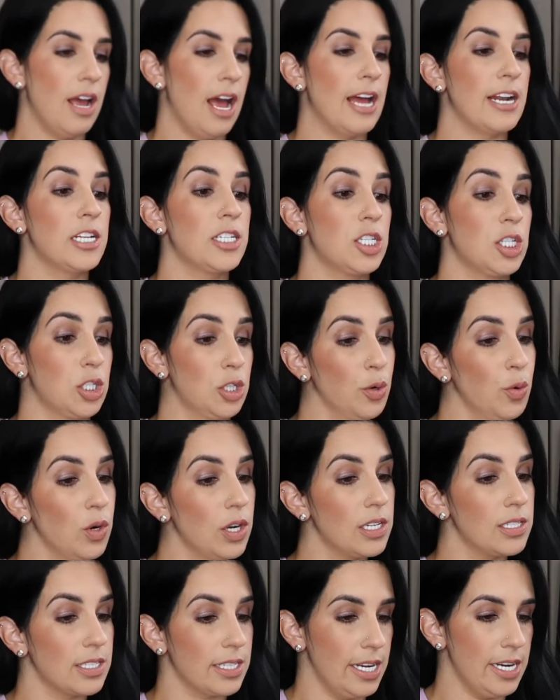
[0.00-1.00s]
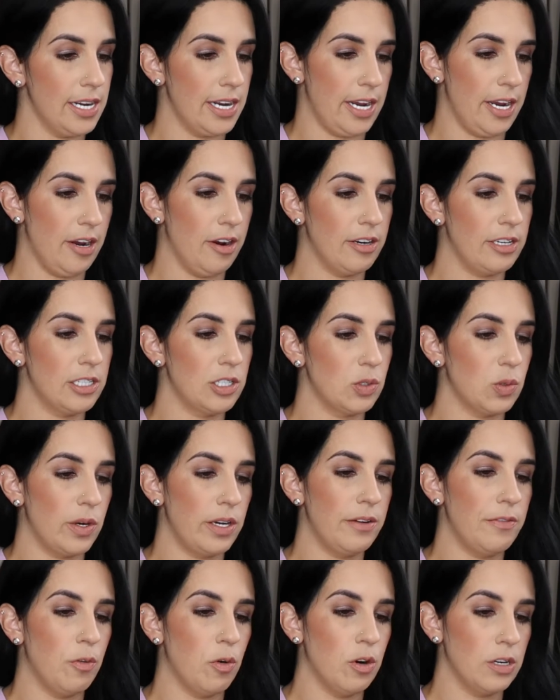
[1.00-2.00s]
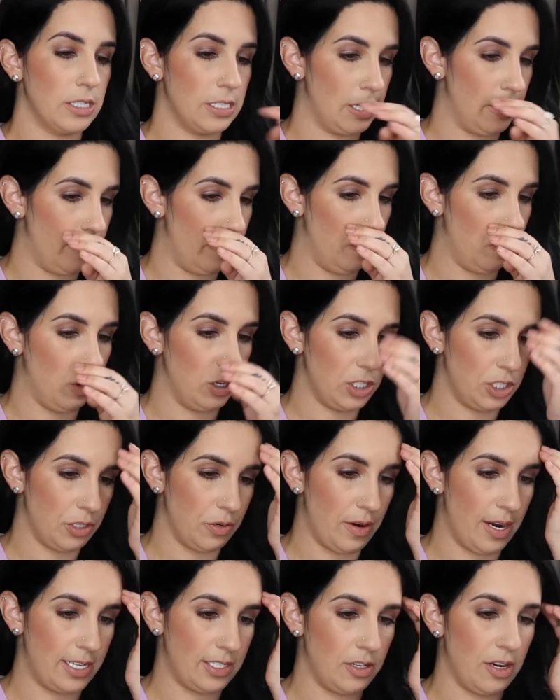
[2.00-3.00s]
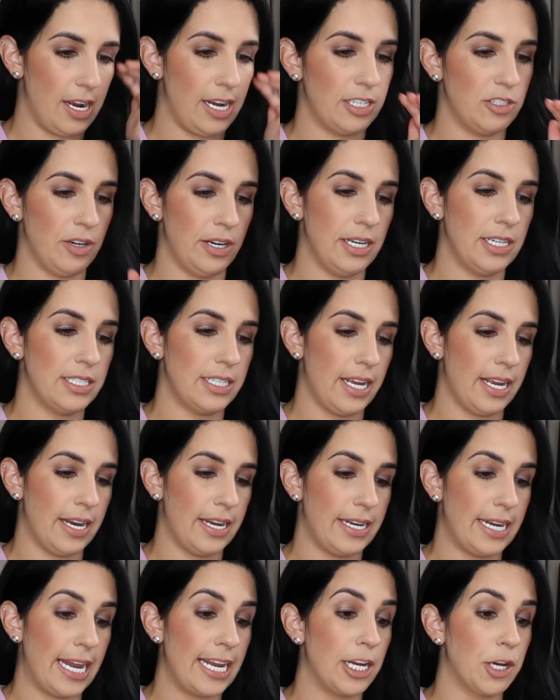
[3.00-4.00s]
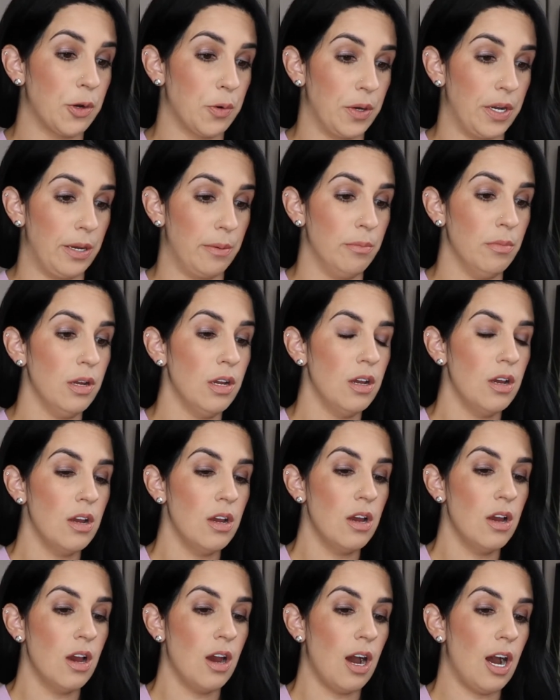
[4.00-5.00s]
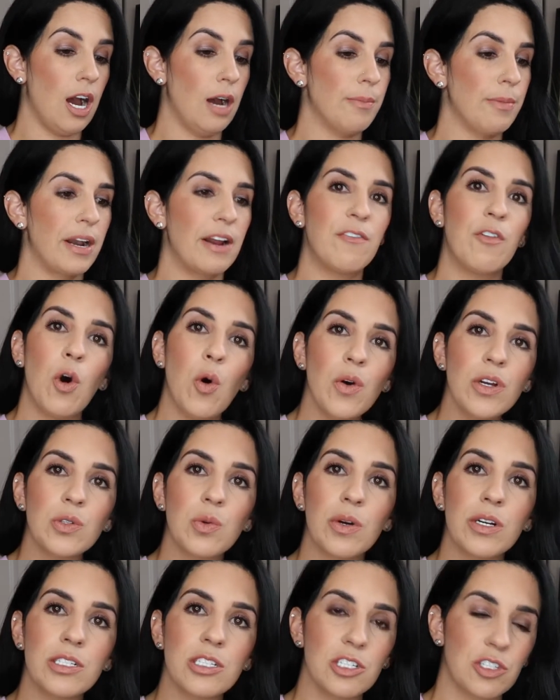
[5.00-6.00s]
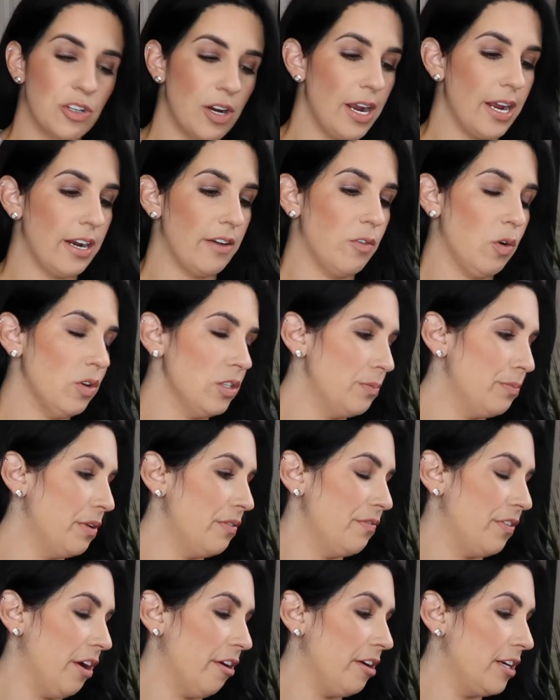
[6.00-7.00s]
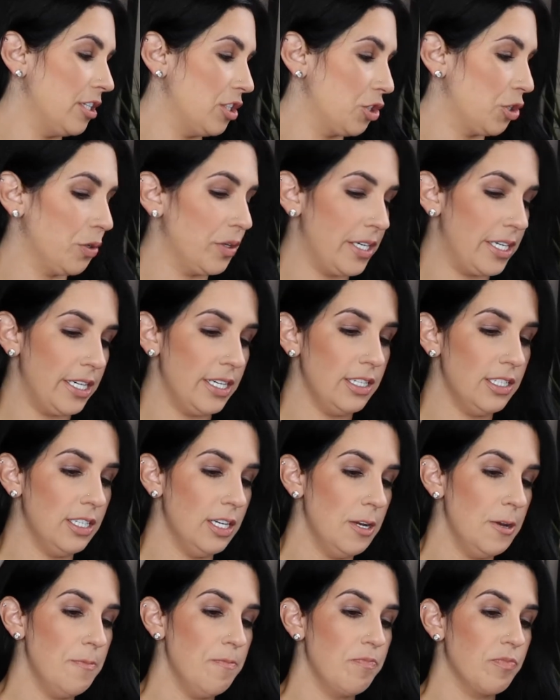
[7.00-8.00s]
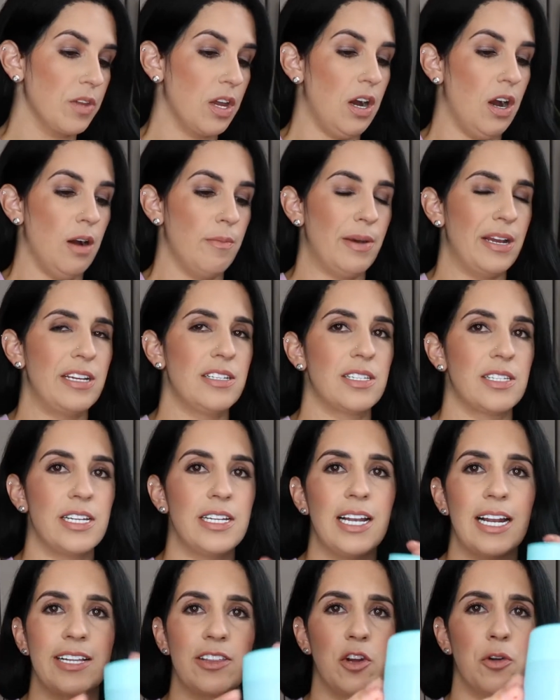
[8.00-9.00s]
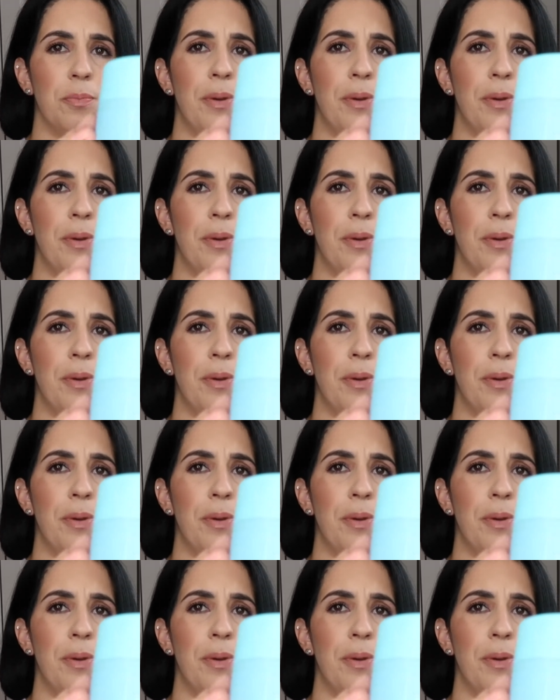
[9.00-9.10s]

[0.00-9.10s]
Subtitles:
And it's Tula Skincare, and it's 24/7 moisturizer, hydrating day and night cream. And I've always wanted to try it. I've always been very intrigued. I see like their